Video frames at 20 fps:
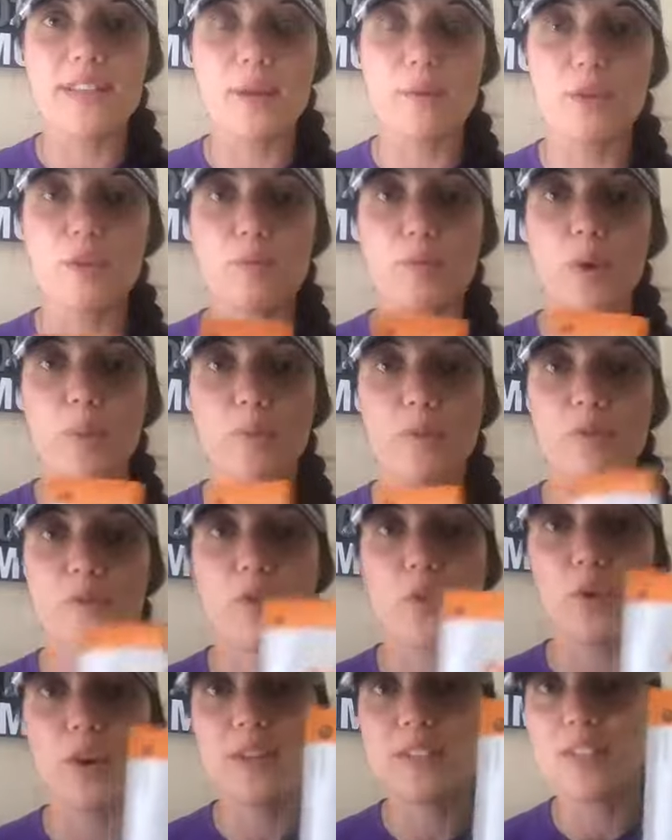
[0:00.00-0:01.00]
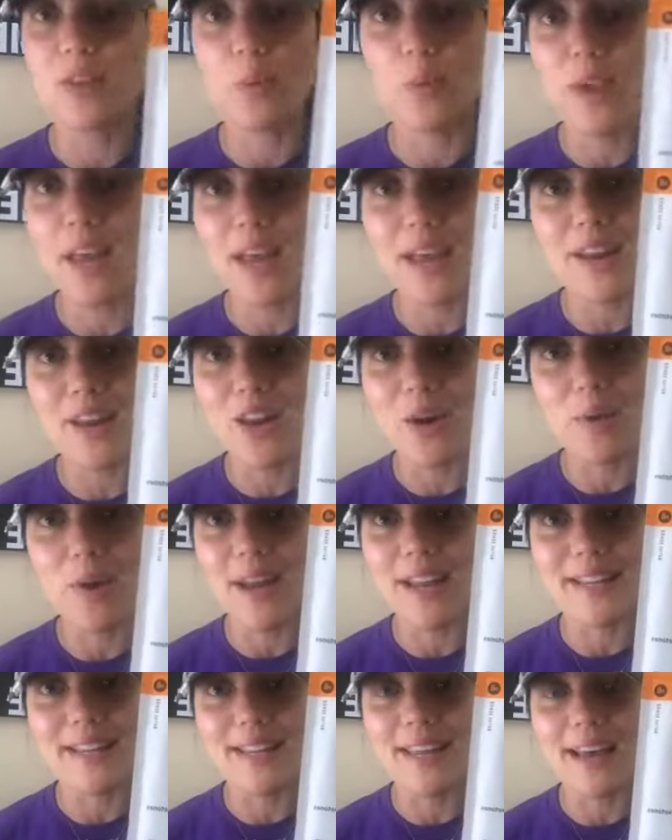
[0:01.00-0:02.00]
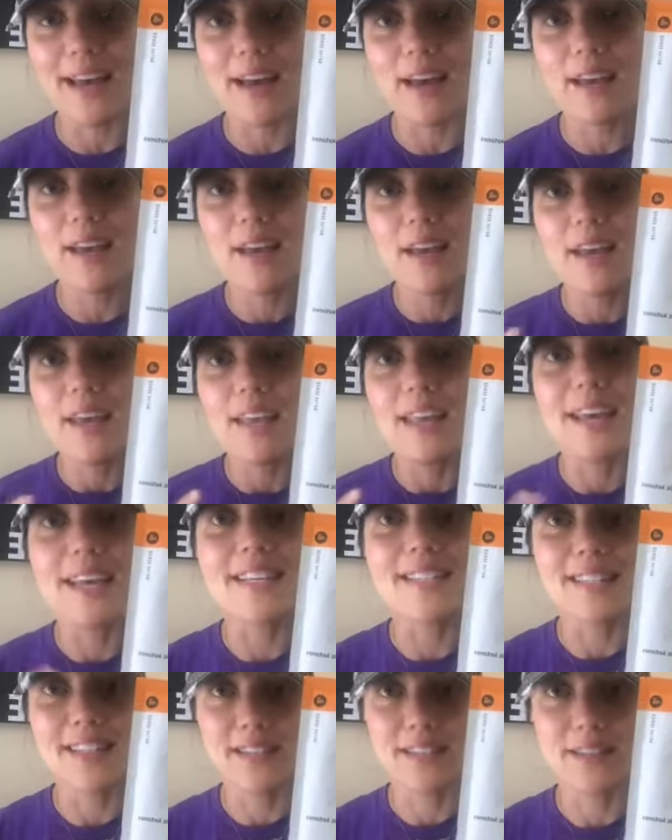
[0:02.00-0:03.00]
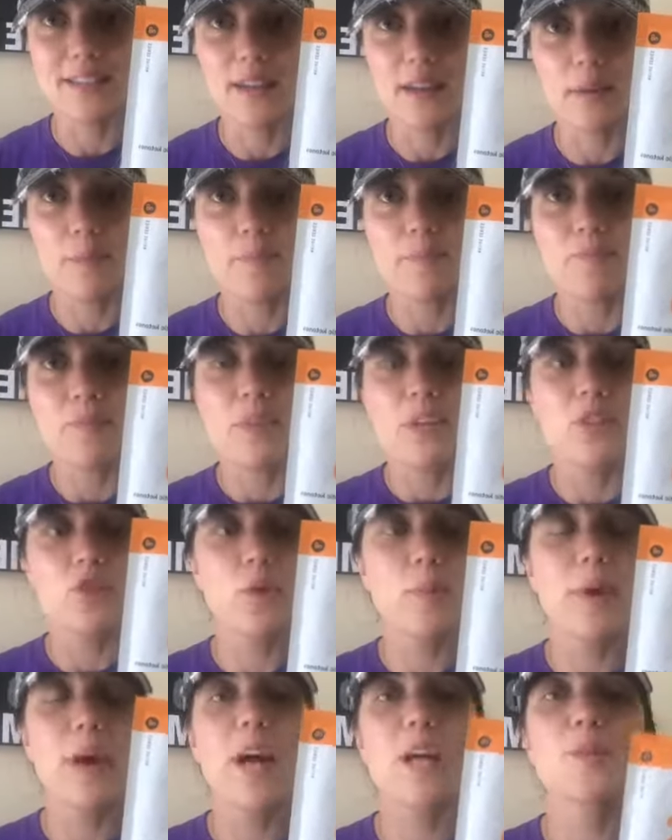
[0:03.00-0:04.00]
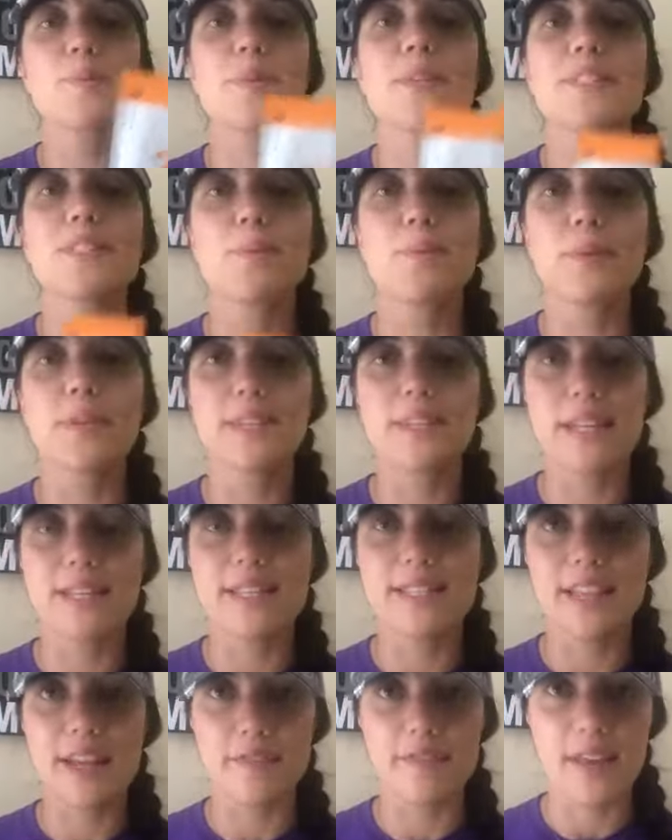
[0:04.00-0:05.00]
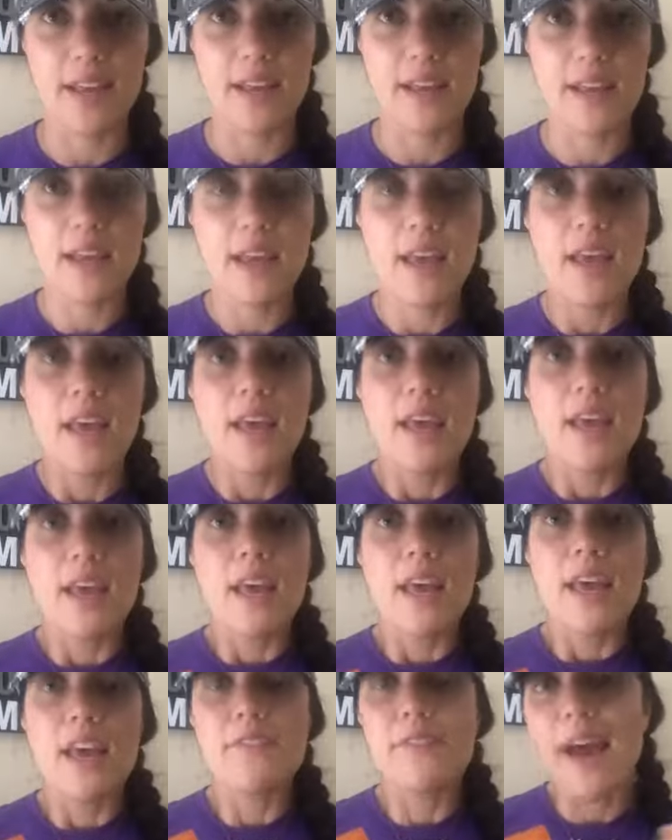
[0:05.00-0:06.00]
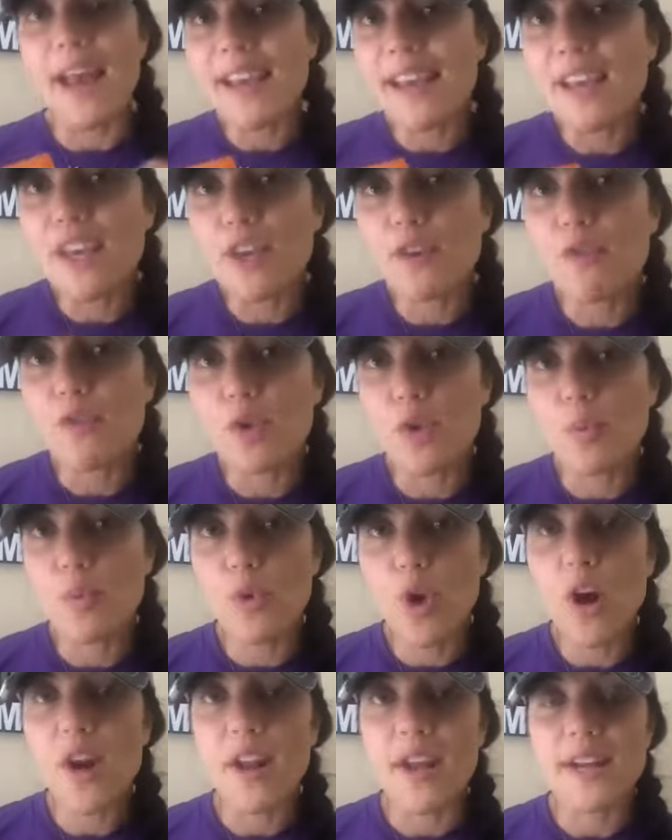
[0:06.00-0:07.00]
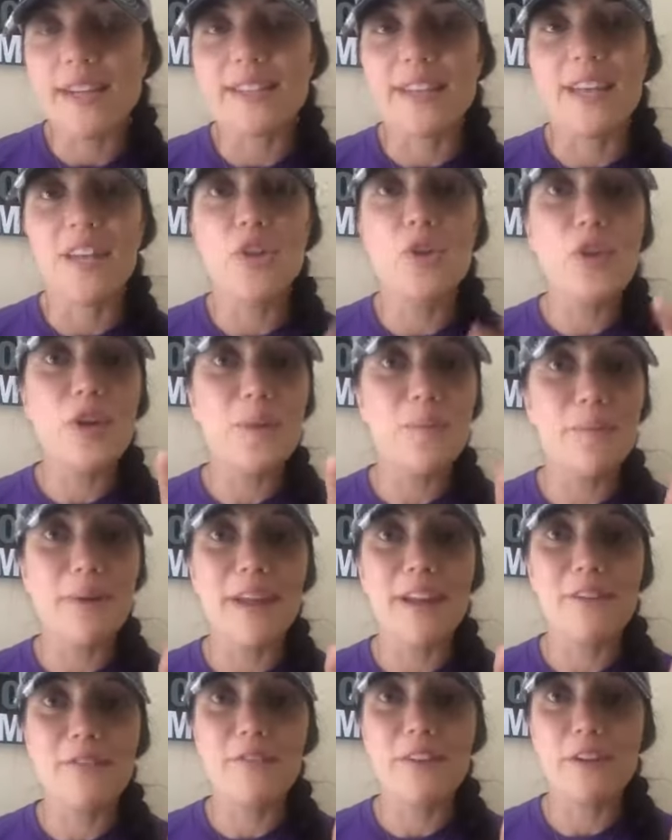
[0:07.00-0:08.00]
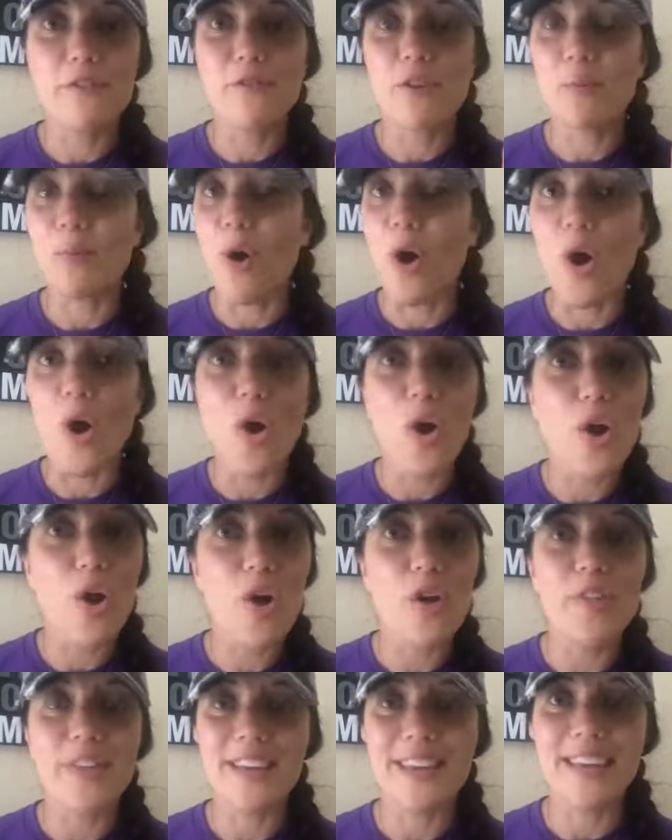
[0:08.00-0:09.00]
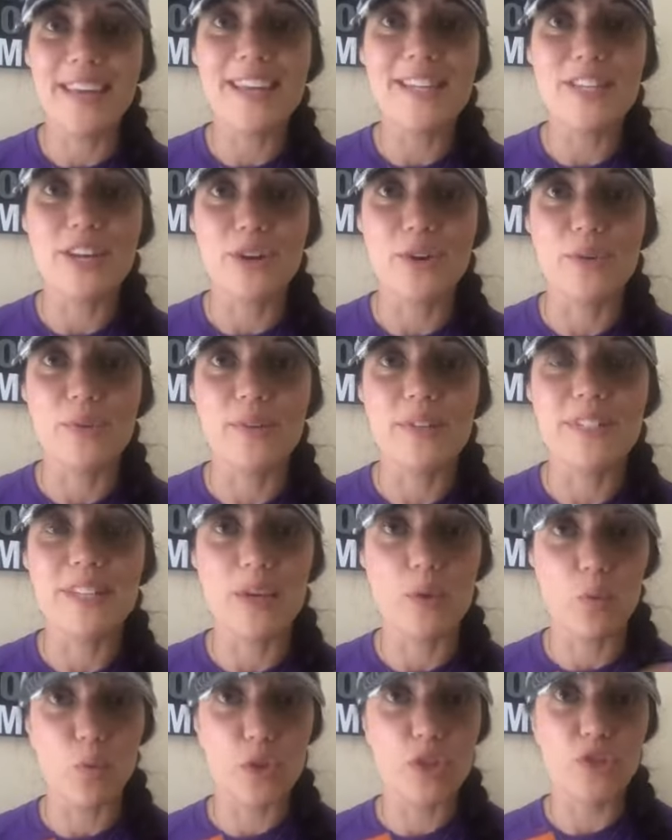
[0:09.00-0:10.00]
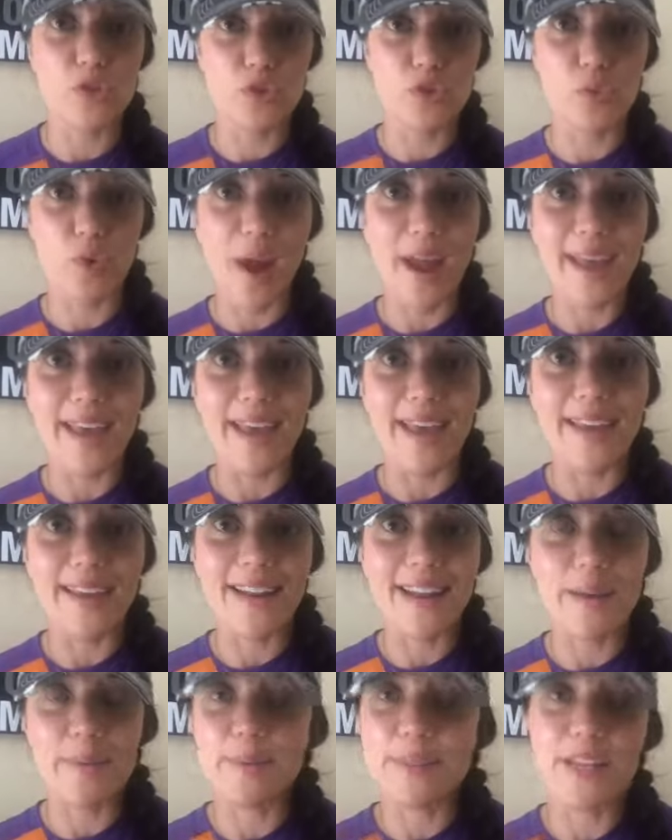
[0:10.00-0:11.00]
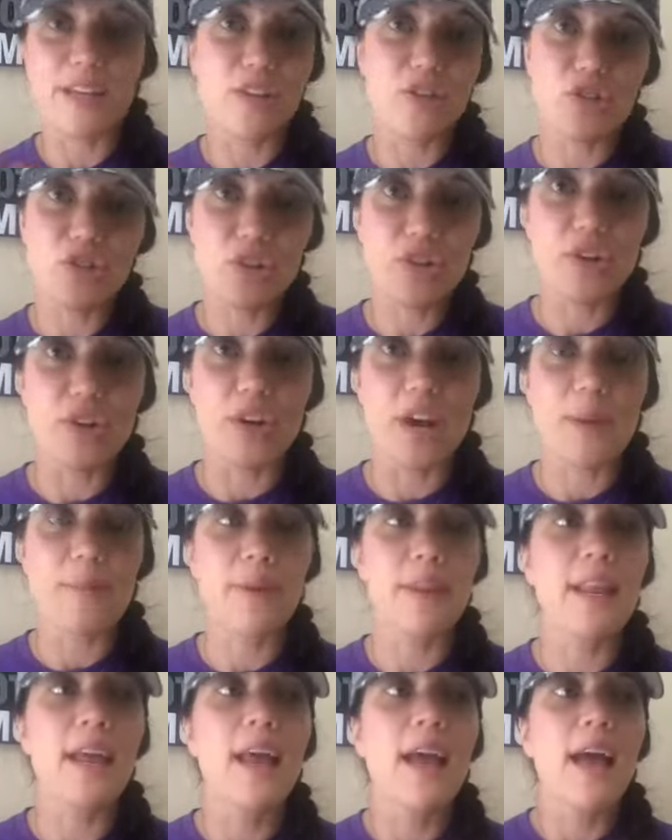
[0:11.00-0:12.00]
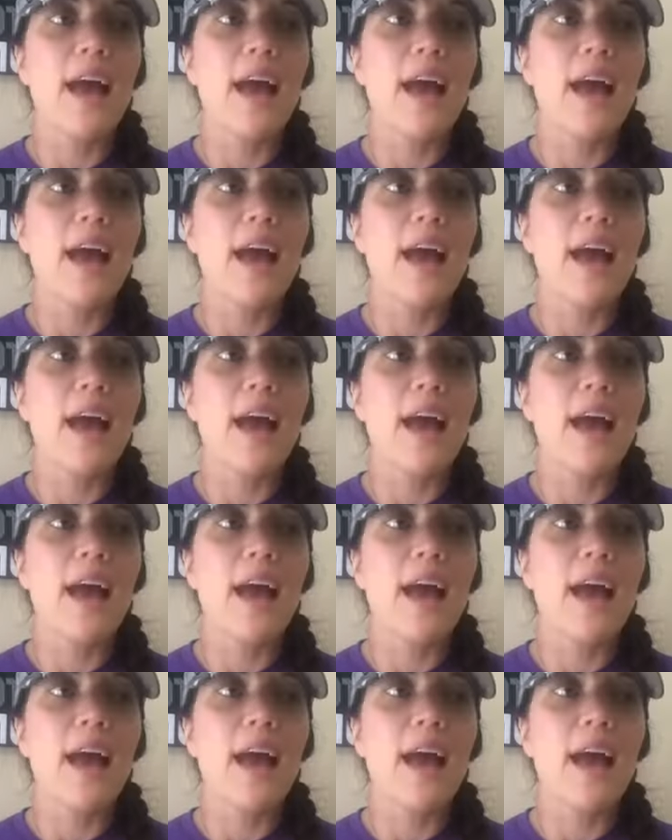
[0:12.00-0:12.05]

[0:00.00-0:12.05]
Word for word: that was put before us that we had no idea existed. So my husband simply said, Stephanie, if I can give you a product and you can benefit from all the ketones, like, would you try it? And I was like, sure. I mean,